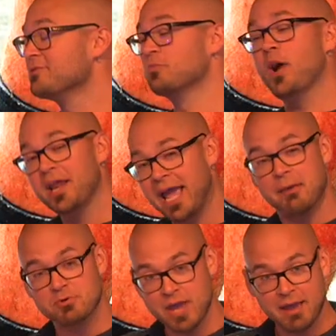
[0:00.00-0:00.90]
What?
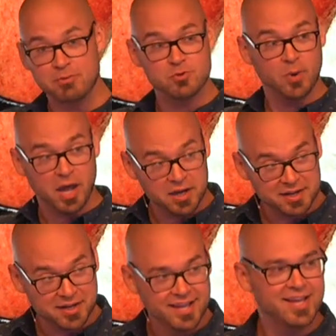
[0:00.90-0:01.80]
What?
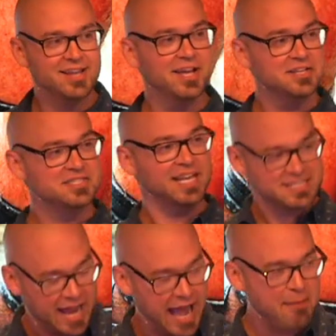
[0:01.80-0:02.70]
That's
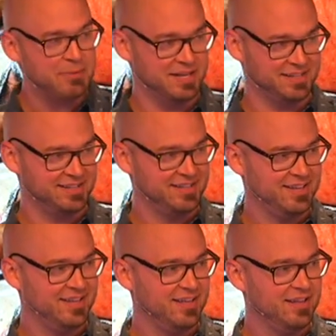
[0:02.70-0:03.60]
not happening.
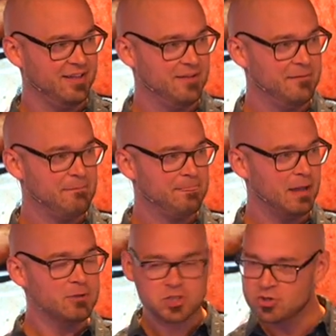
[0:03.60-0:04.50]

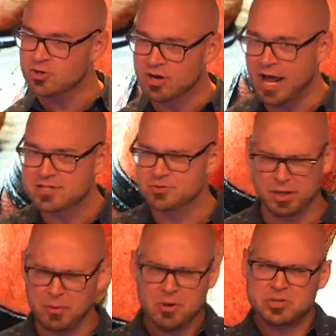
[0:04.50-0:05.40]
I'm a junior in high school.
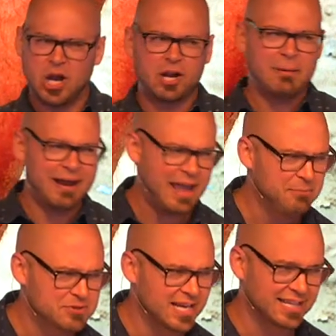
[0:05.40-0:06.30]
Like, we don't talk about
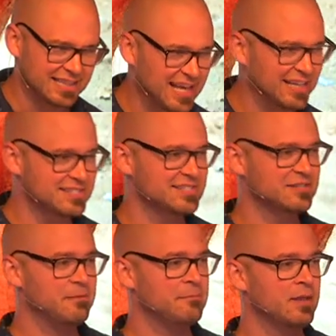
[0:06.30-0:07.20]
amputating legs.
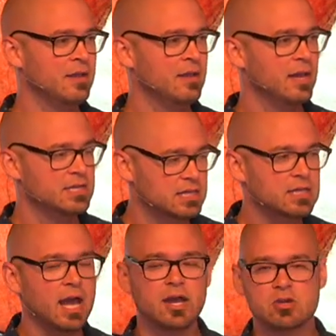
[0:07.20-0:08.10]
And he said,
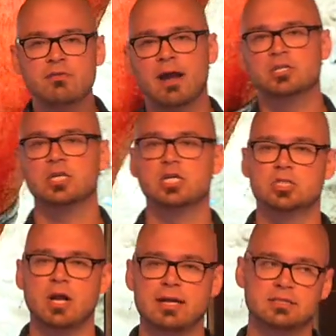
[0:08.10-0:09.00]
yeah, you've actually
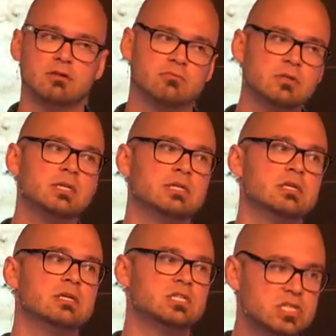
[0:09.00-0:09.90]
contracted a really
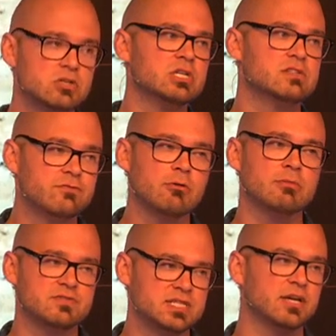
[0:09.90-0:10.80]
serious form
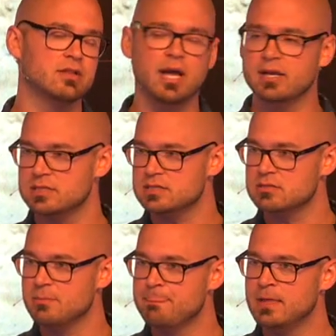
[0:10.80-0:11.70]
of cellulitis.
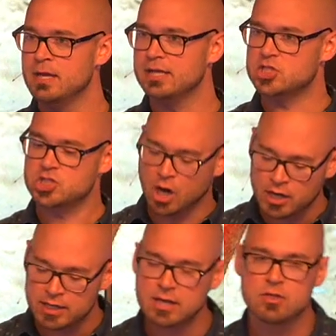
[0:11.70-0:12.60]
It
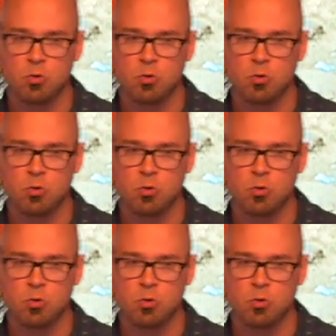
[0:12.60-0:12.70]
started in